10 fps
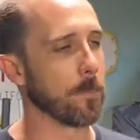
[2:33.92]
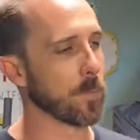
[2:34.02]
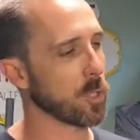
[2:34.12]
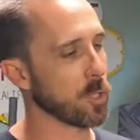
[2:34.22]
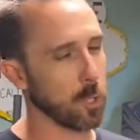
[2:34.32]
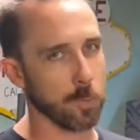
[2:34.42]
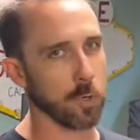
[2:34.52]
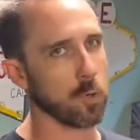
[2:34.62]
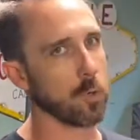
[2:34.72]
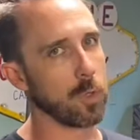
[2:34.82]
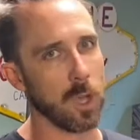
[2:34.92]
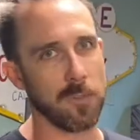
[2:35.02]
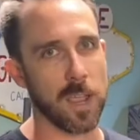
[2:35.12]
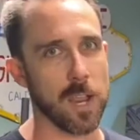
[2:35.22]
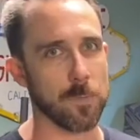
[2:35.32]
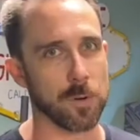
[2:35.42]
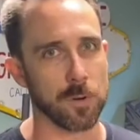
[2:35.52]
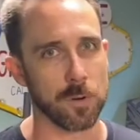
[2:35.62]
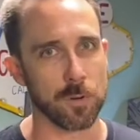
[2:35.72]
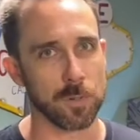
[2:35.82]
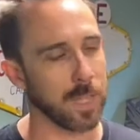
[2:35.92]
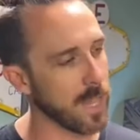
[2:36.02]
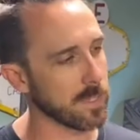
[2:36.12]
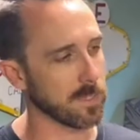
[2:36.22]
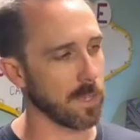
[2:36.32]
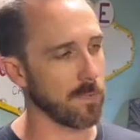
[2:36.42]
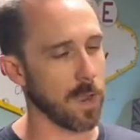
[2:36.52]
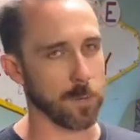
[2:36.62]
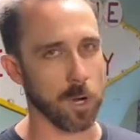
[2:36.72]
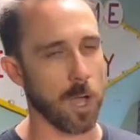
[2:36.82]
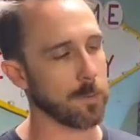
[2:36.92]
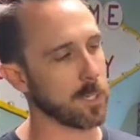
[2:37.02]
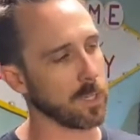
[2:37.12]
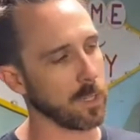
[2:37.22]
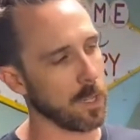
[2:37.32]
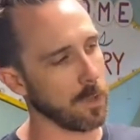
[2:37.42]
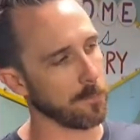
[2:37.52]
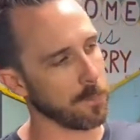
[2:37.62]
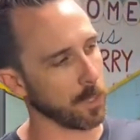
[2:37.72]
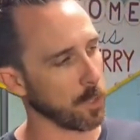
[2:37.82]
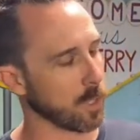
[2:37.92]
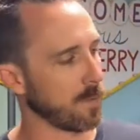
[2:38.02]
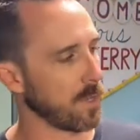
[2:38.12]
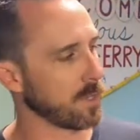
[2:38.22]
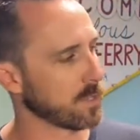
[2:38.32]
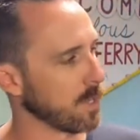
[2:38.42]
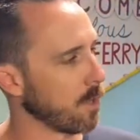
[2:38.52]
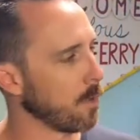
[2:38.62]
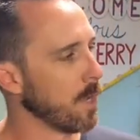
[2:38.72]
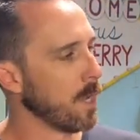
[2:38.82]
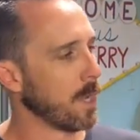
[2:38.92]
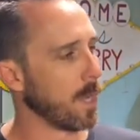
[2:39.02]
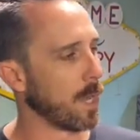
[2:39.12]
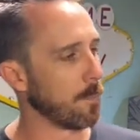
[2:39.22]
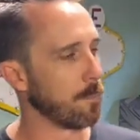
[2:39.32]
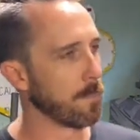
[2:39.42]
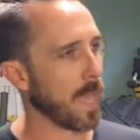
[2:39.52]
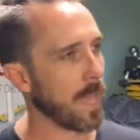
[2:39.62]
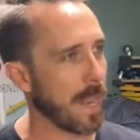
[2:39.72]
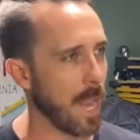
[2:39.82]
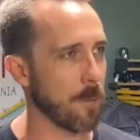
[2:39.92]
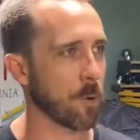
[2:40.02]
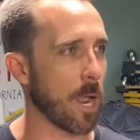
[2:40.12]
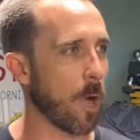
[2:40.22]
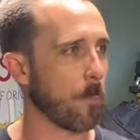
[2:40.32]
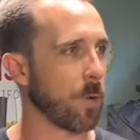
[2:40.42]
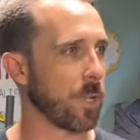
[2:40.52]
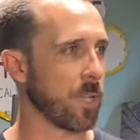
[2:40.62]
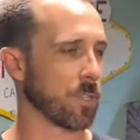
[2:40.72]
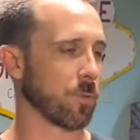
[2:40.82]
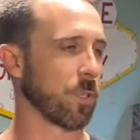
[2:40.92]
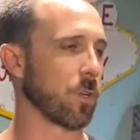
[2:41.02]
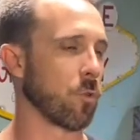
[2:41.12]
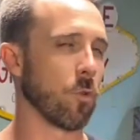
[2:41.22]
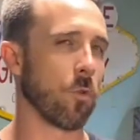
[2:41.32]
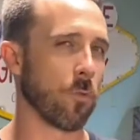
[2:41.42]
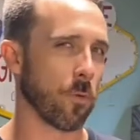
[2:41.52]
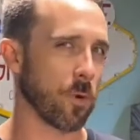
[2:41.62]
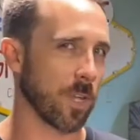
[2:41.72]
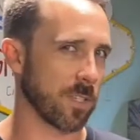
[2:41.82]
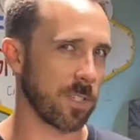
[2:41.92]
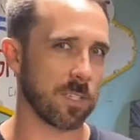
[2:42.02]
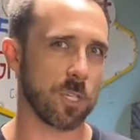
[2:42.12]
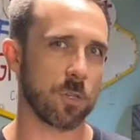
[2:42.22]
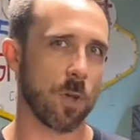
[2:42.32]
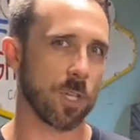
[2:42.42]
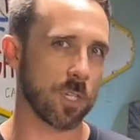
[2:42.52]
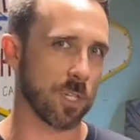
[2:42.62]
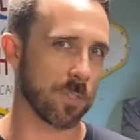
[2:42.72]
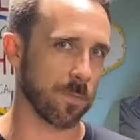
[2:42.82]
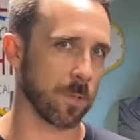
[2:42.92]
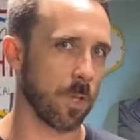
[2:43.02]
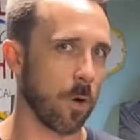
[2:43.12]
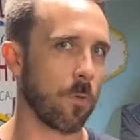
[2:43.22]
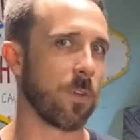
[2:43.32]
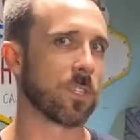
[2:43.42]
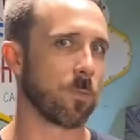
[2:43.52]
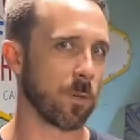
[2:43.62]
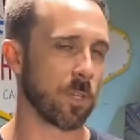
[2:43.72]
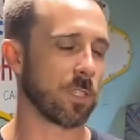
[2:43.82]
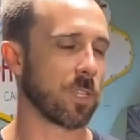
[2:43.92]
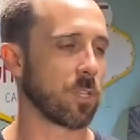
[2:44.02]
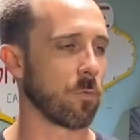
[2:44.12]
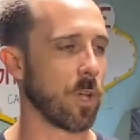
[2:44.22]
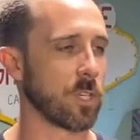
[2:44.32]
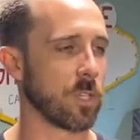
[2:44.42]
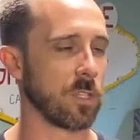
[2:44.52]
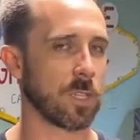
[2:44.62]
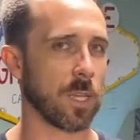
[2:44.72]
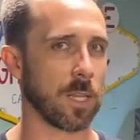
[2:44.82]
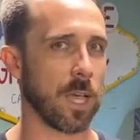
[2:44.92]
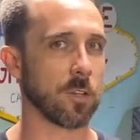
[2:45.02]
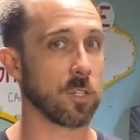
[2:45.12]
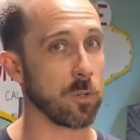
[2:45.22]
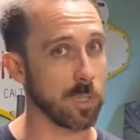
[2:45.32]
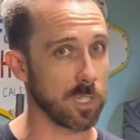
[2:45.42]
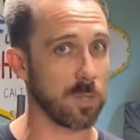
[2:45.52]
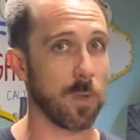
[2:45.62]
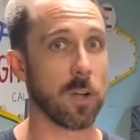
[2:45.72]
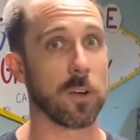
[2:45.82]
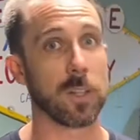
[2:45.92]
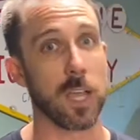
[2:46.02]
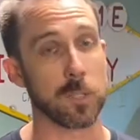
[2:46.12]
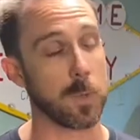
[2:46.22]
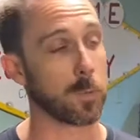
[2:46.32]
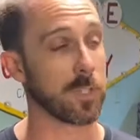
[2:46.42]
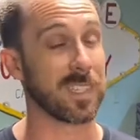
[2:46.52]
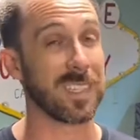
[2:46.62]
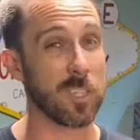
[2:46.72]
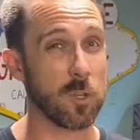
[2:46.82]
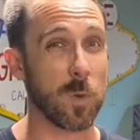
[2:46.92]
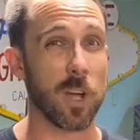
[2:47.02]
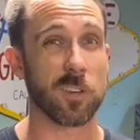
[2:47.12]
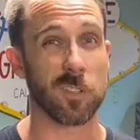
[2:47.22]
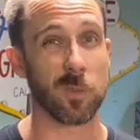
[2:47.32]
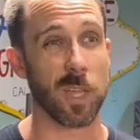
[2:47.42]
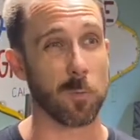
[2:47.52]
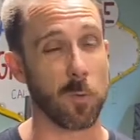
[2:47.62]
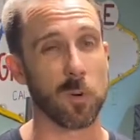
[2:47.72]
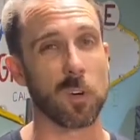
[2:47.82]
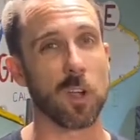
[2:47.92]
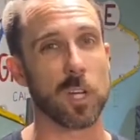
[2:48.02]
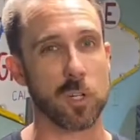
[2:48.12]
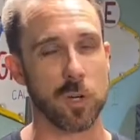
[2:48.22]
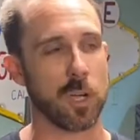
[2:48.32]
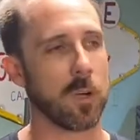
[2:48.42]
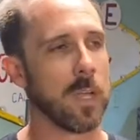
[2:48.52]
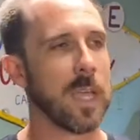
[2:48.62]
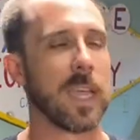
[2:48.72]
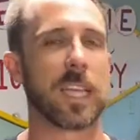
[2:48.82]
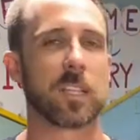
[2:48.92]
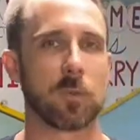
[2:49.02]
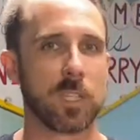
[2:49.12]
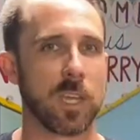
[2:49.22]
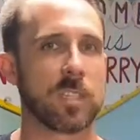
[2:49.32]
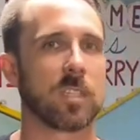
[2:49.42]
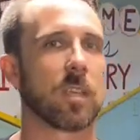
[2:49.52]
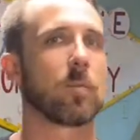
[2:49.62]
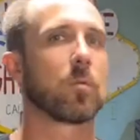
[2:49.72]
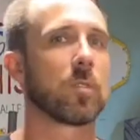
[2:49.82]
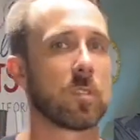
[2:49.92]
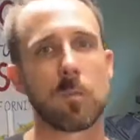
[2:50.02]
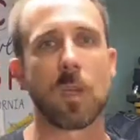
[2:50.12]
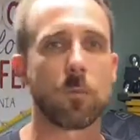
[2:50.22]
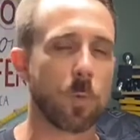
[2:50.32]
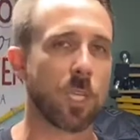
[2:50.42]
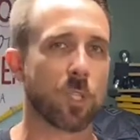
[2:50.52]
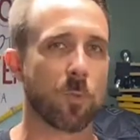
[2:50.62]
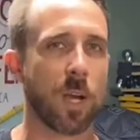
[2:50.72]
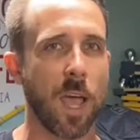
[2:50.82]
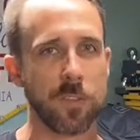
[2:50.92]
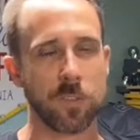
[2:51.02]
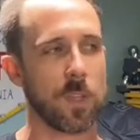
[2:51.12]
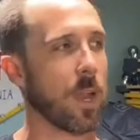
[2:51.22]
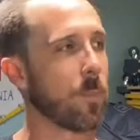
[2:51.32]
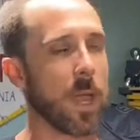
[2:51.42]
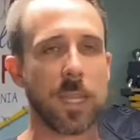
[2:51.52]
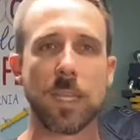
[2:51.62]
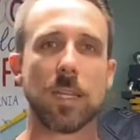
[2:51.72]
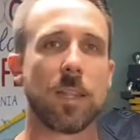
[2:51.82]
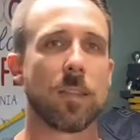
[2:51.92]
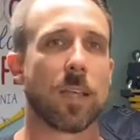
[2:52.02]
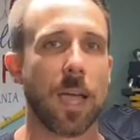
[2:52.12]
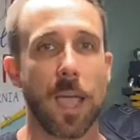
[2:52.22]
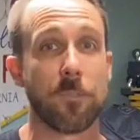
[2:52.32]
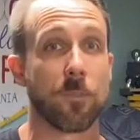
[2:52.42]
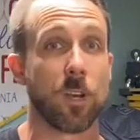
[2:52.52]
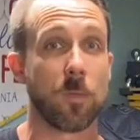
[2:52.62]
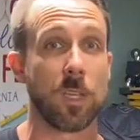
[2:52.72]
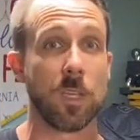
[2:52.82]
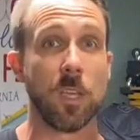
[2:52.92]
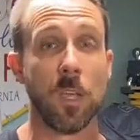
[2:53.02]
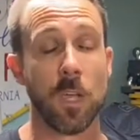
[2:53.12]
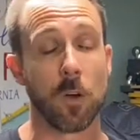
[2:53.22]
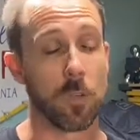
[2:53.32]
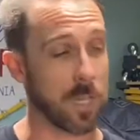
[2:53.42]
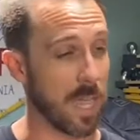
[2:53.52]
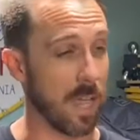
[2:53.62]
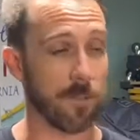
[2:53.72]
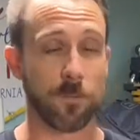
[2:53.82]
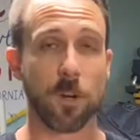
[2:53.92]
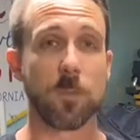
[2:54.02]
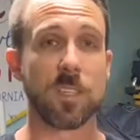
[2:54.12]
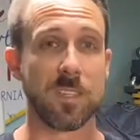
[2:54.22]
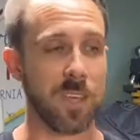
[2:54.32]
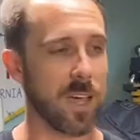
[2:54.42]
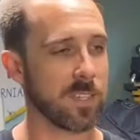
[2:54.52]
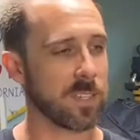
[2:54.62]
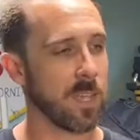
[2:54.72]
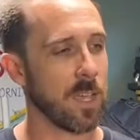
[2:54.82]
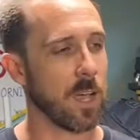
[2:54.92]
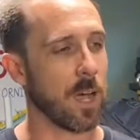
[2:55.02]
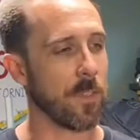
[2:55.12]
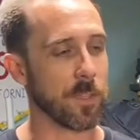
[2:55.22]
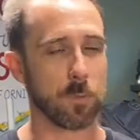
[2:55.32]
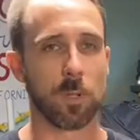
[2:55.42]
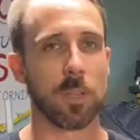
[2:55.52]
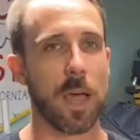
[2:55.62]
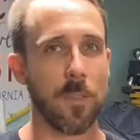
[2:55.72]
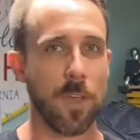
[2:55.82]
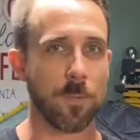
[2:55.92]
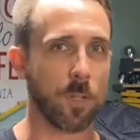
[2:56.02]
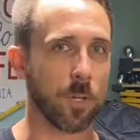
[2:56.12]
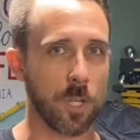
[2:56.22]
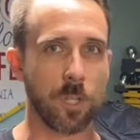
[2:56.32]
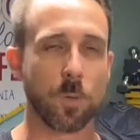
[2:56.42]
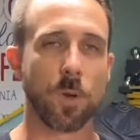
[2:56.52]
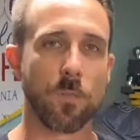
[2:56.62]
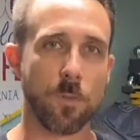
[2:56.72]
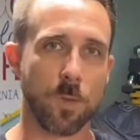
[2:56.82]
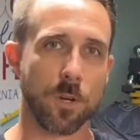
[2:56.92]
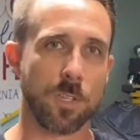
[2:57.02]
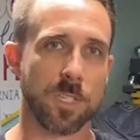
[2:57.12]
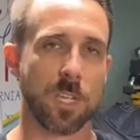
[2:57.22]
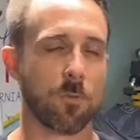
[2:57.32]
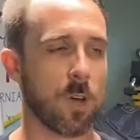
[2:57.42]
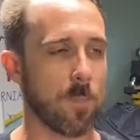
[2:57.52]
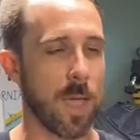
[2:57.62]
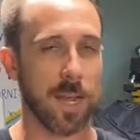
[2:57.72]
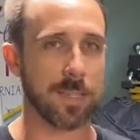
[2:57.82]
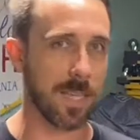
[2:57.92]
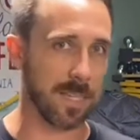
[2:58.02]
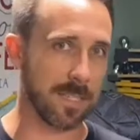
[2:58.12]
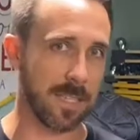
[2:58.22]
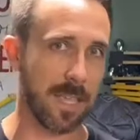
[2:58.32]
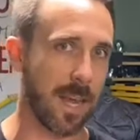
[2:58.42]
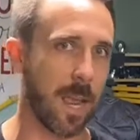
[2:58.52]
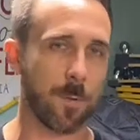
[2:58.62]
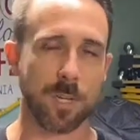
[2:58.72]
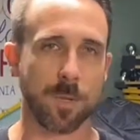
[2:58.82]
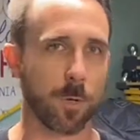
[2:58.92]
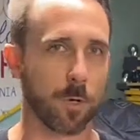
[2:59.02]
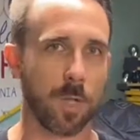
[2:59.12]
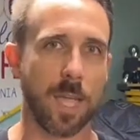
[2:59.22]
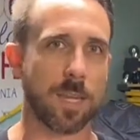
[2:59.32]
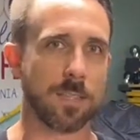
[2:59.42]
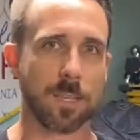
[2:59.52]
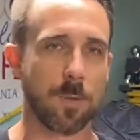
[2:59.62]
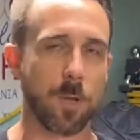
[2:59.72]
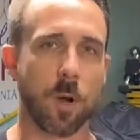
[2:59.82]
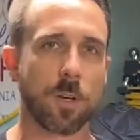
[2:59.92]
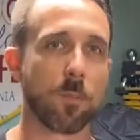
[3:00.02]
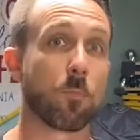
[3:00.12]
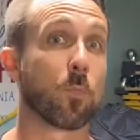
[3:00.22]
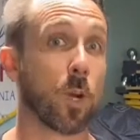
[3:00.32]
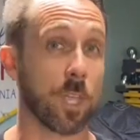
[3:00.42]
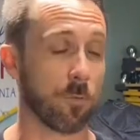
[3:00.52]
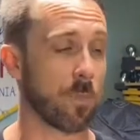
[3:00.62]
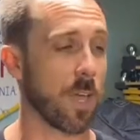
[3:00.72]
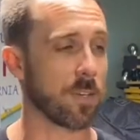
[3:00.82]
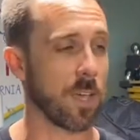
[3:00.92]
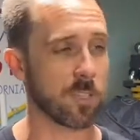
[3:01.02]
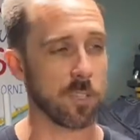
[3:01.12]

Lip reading: Super cool. Love amber lights, love amber option, love the look of it. So that amber output is really cool for dusty situations, for low visibility situations. That allows you to see better, allows people to see you better. So like when we're on a trail, it gets really dusty. Sometimes we get spread out so that I'm not eating the guy in front of me or the gal in front of me's dust. This will allow them to look in their rearview mirror and see where I'm at because they can see that amber. A typical light, it's going to be hard to break through that dust.